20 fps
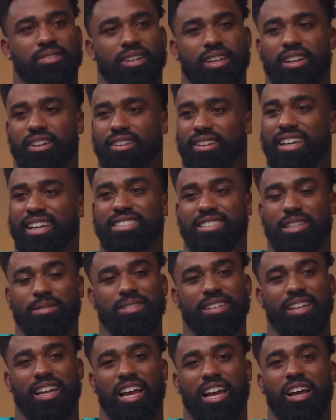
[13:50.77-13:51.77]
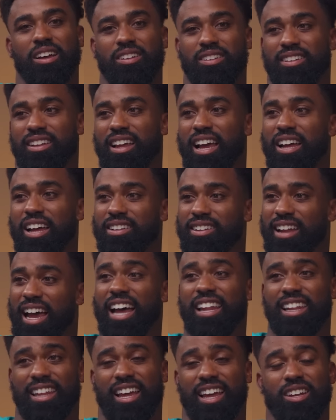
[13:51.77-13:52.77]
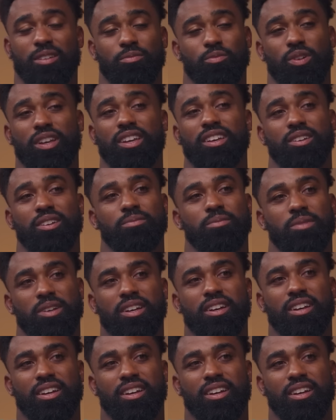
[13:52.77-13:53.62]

And that's something that I'd line up with him.